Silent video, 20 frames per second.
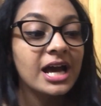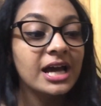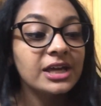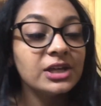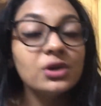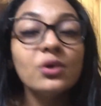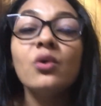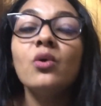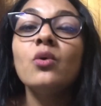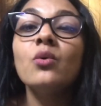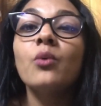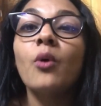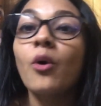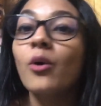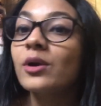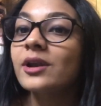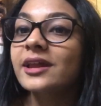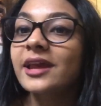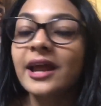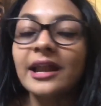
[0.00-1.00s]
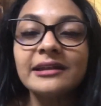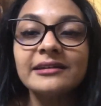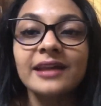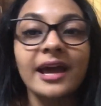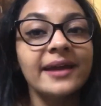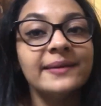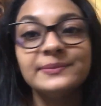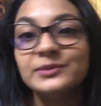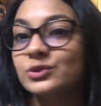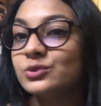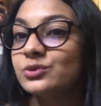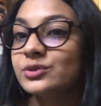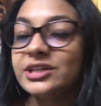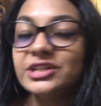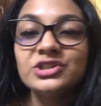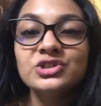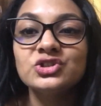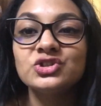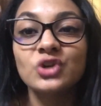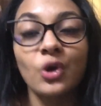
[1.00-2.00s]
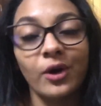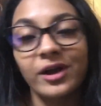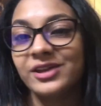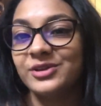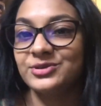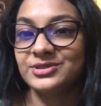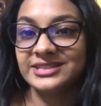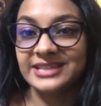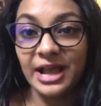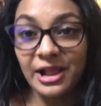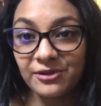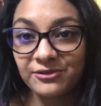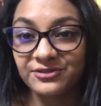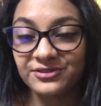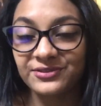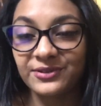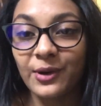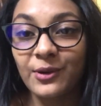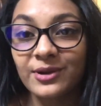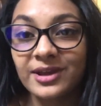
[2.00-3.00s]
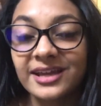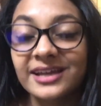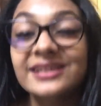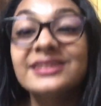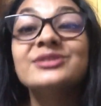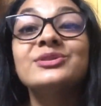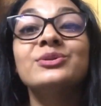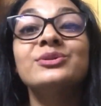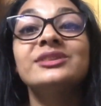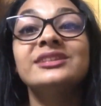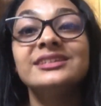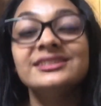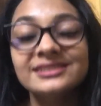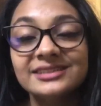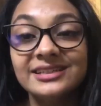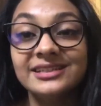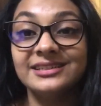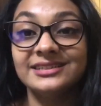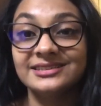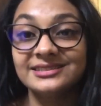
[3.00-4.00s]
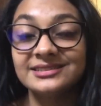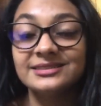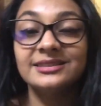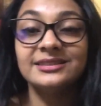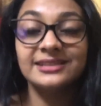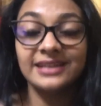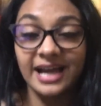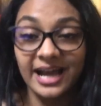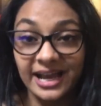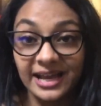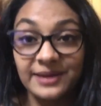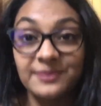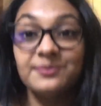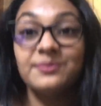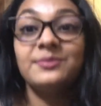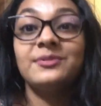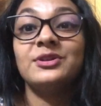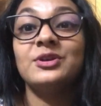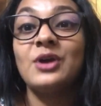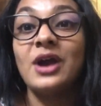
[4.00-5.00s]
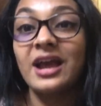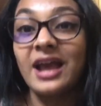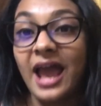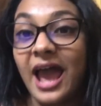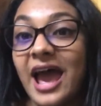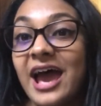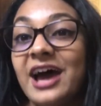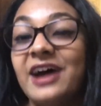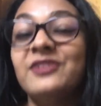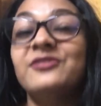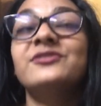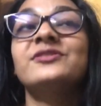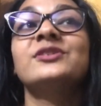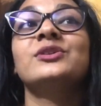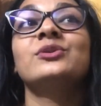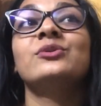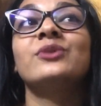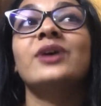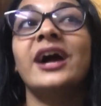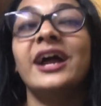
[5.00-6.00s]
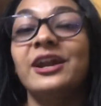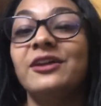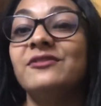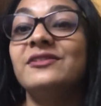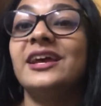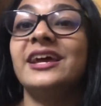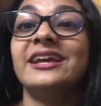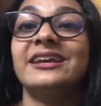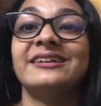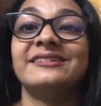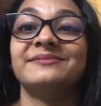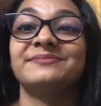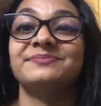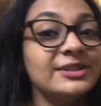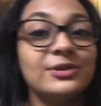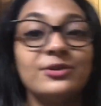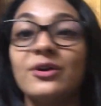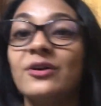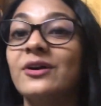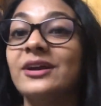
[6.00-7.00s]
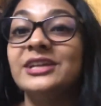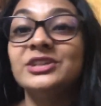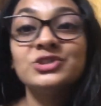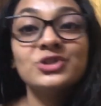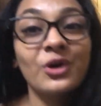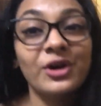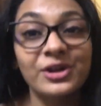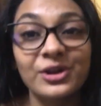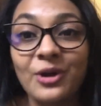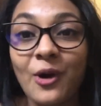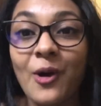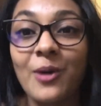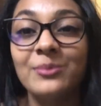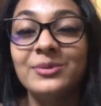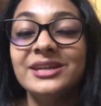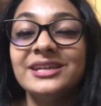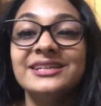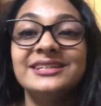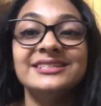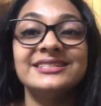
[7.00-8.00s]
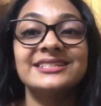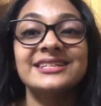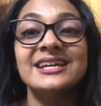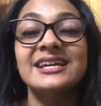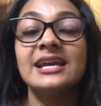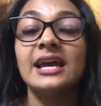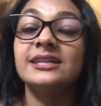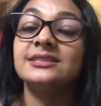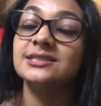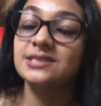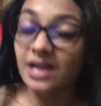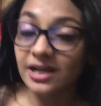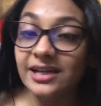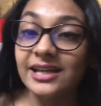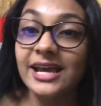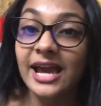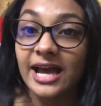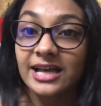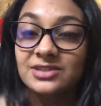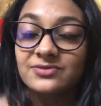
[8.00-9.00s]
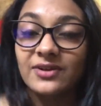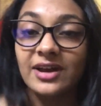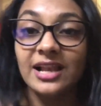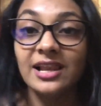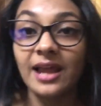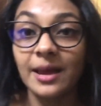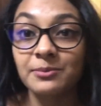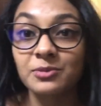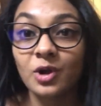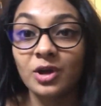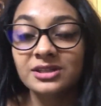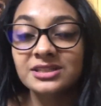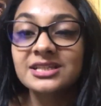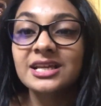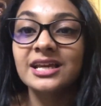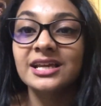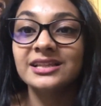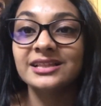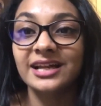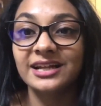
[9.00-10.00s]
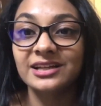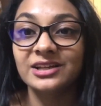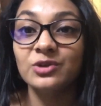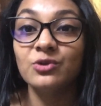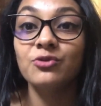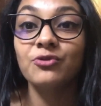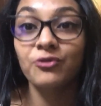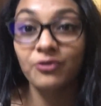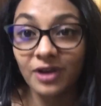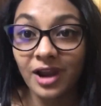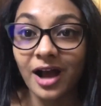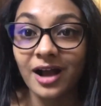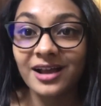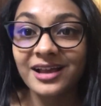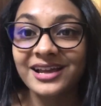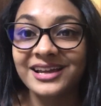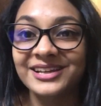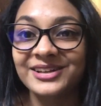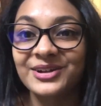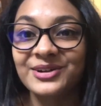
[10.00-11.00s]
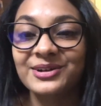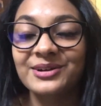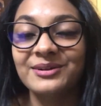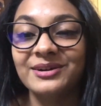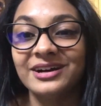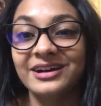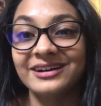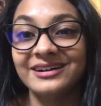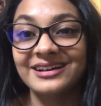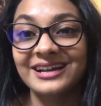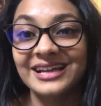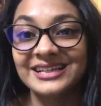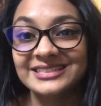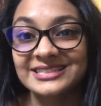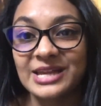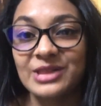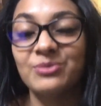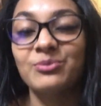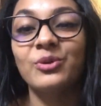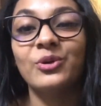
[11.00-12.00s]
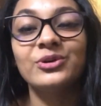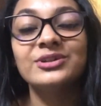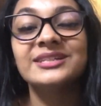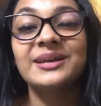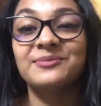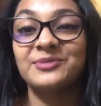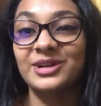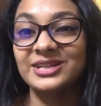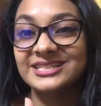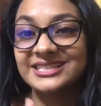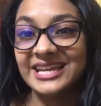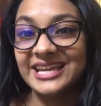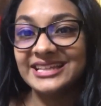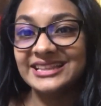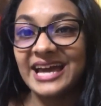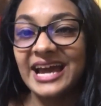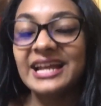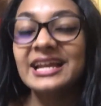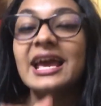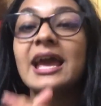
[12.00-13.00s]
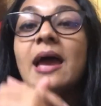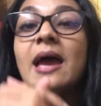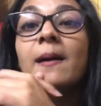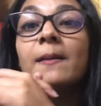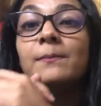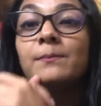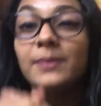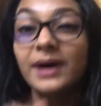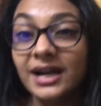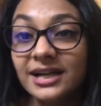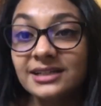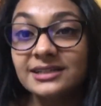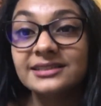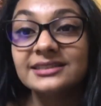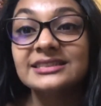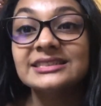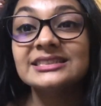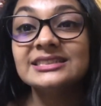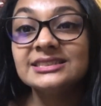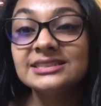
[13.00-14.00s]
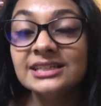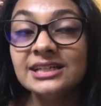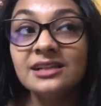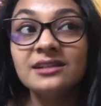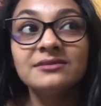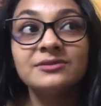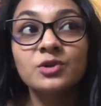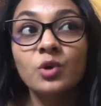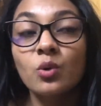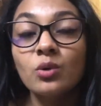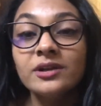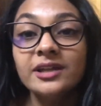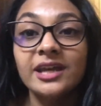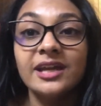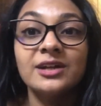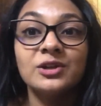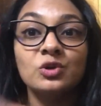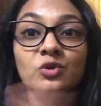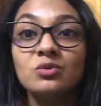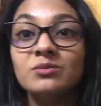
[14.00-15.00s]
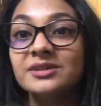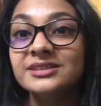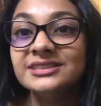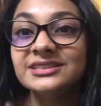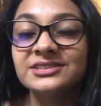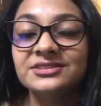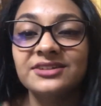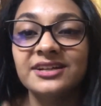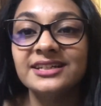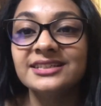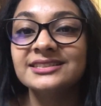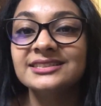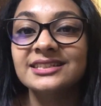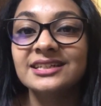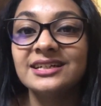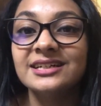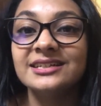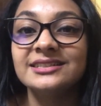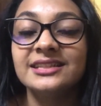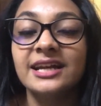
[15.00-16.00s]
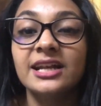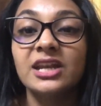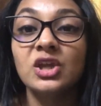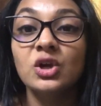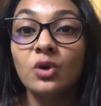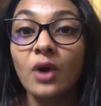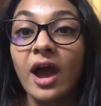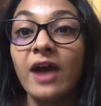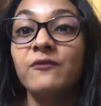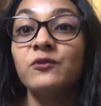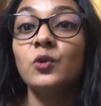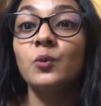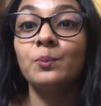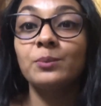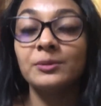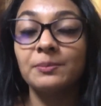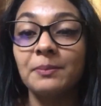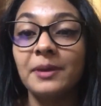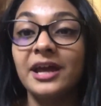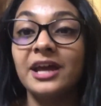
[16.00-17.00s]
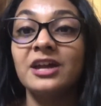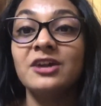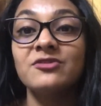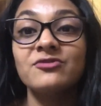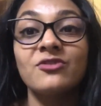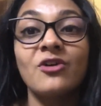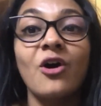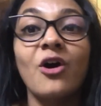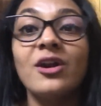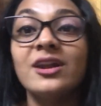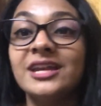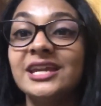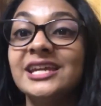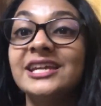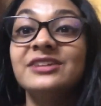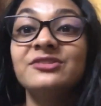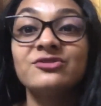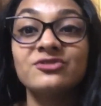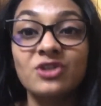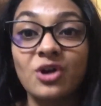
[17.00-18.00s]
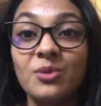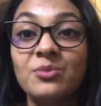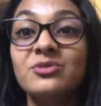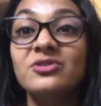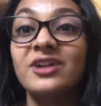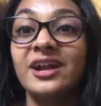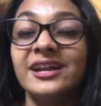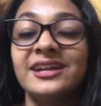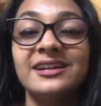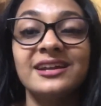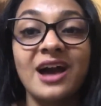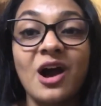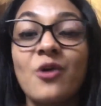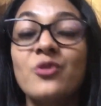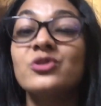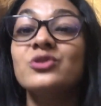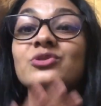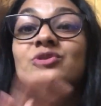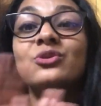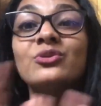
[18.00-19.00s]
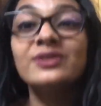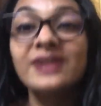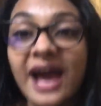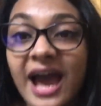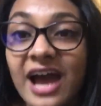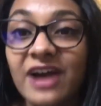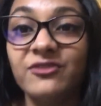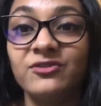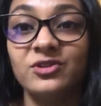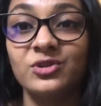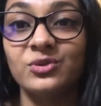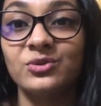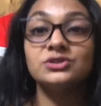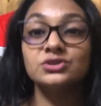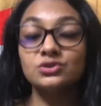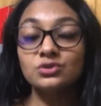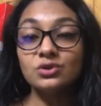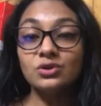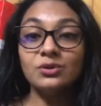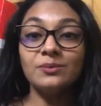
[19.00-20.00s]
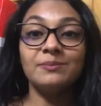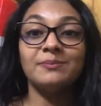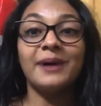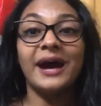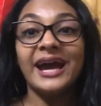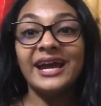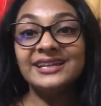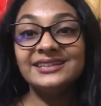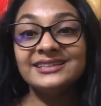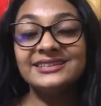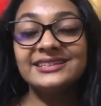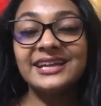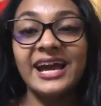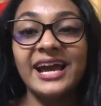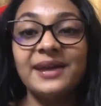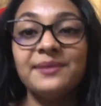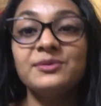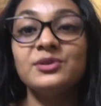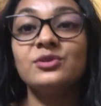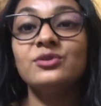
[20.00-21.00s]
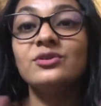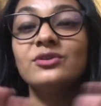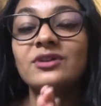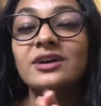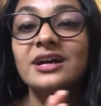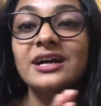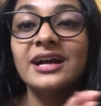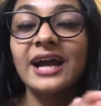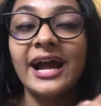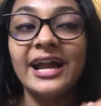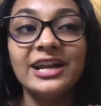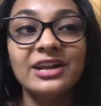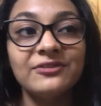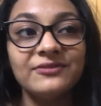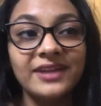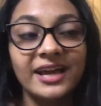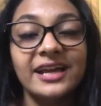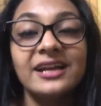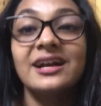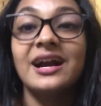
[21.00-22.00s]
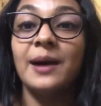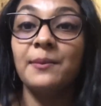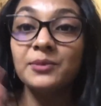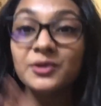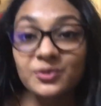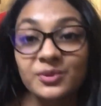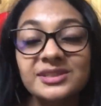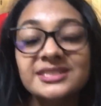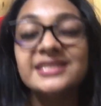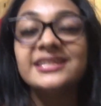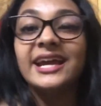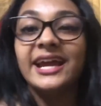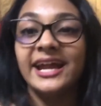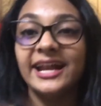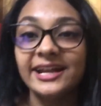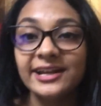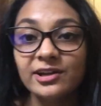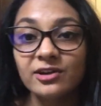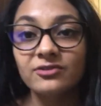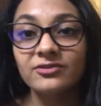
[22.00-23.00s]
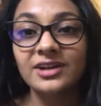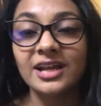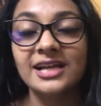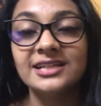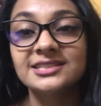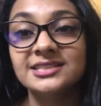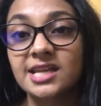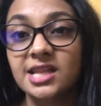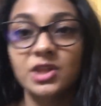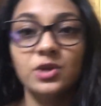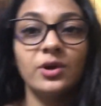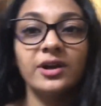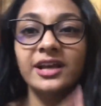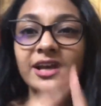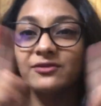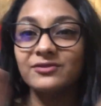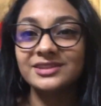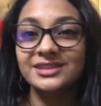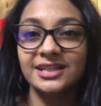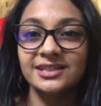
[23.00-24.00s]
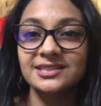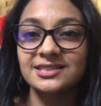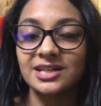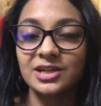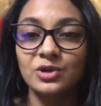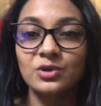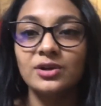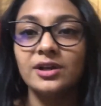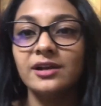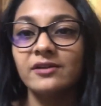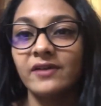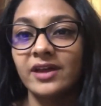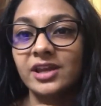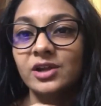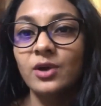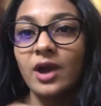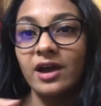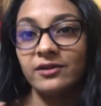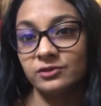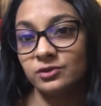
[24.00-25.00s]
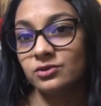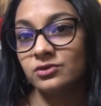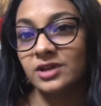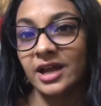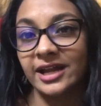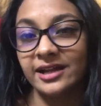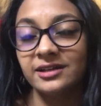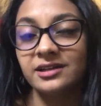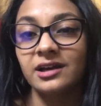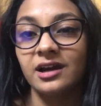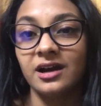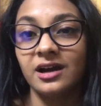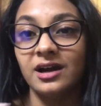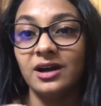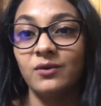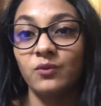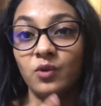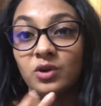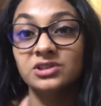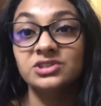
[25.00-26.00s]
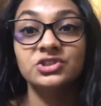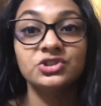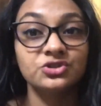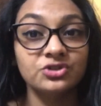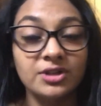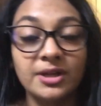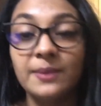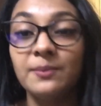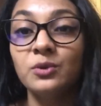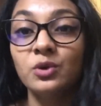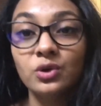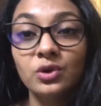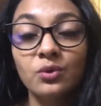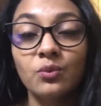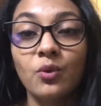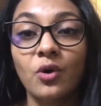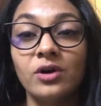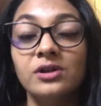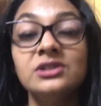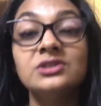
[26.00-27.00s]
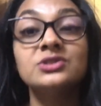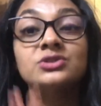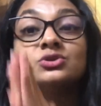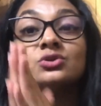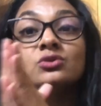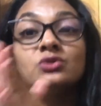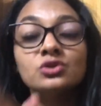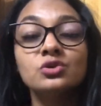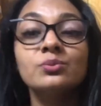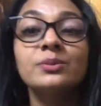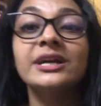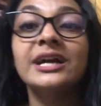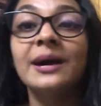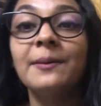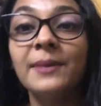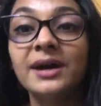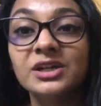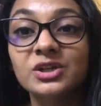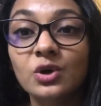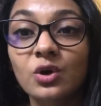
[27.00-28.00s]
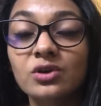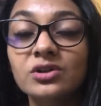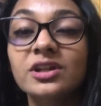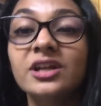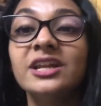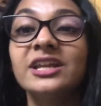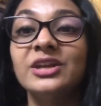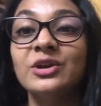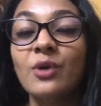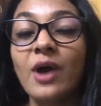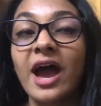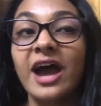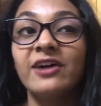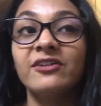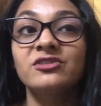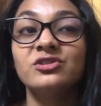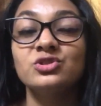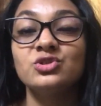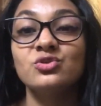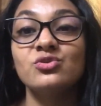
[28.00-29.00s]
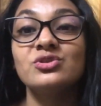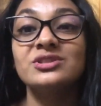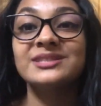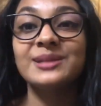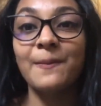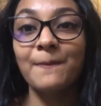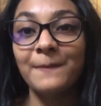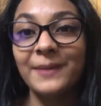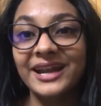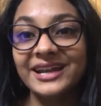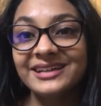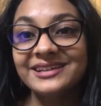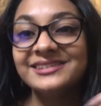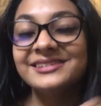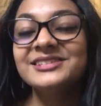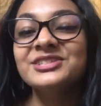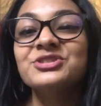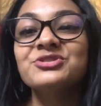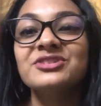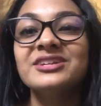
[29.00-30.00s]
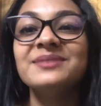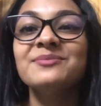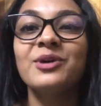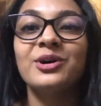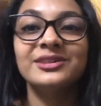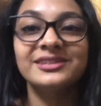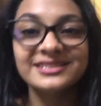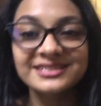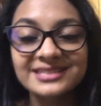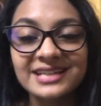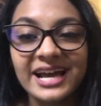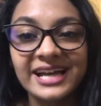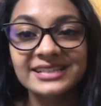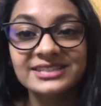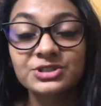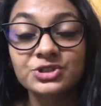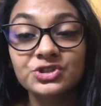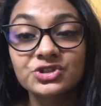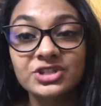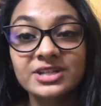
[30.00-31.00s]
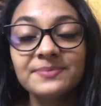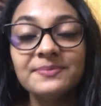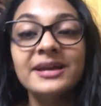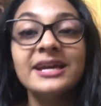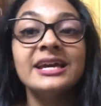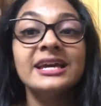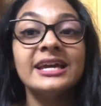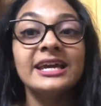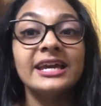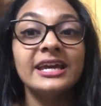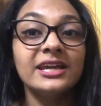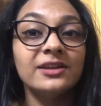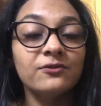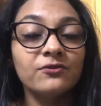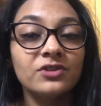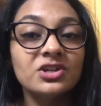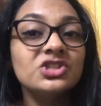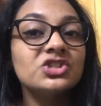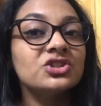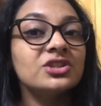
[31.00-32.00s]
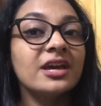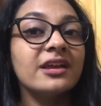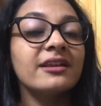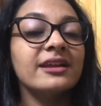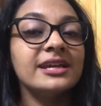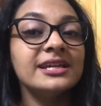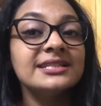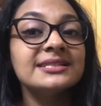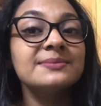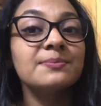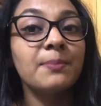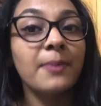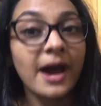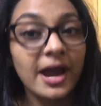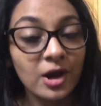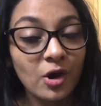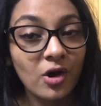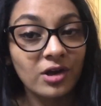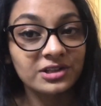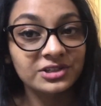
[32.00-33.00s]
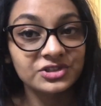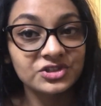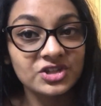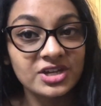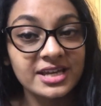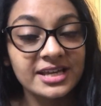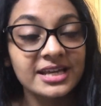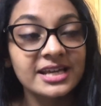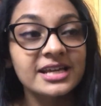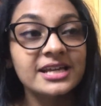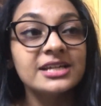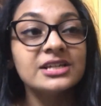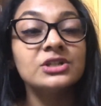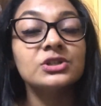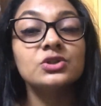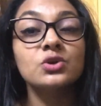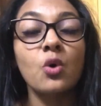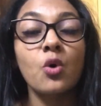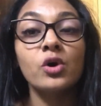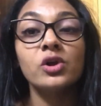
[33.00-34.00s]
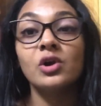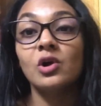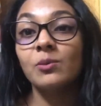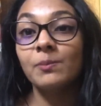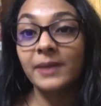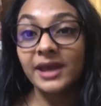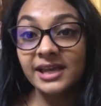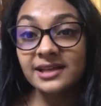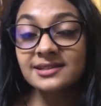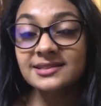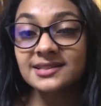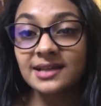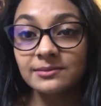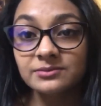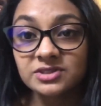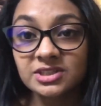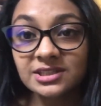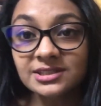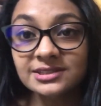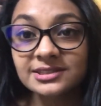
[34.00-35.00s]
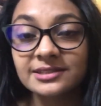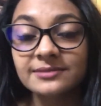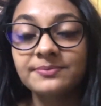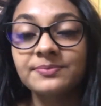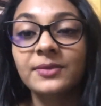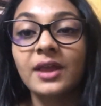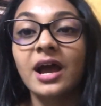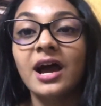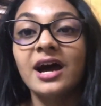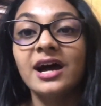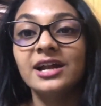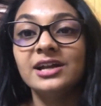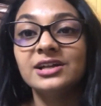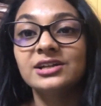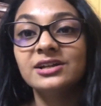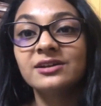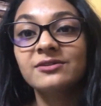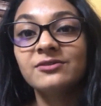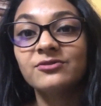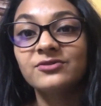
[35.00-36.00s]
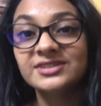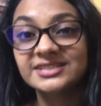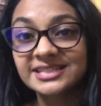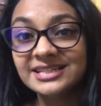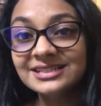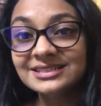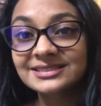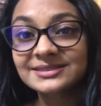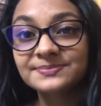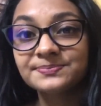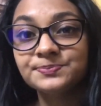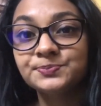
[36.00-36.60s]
you won't get time to enjoy yourself. Okay, so this is the time you have to kind of like, enjoy your hobbies, study as well. I'm not saying that you flunk in your class 10 boards, I'm not saying that, but still don't take too much stress that you have to prepare for NEET from right now. You don't have to. So by the time you kind of like come towards the end of class 10, you are given that circular where you have to write what stream do you want. So to become a doctor, you have to choose the medical stream or the science stream in which there is biology. So your main subjects are physics,